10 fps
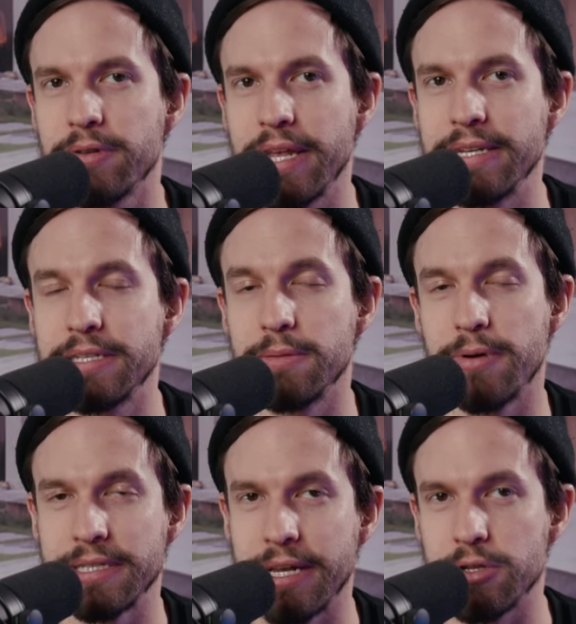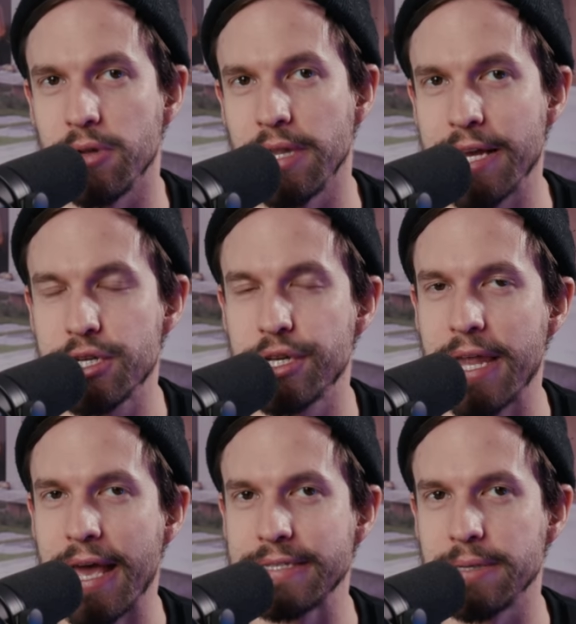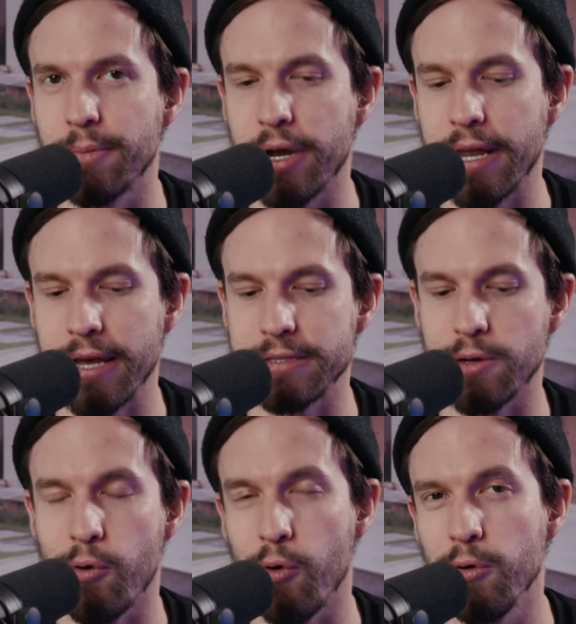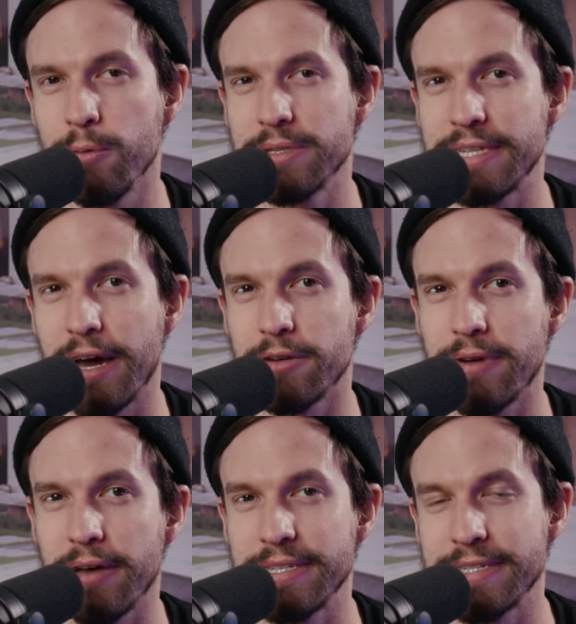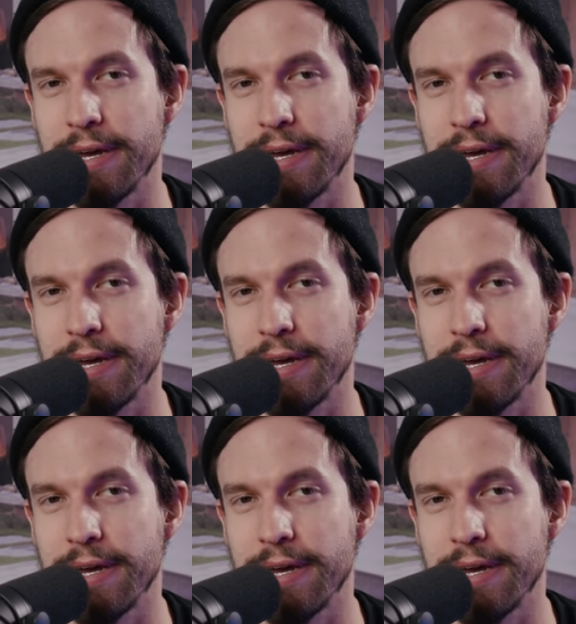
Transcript: been related to the presidential election as the market as a whole was down around this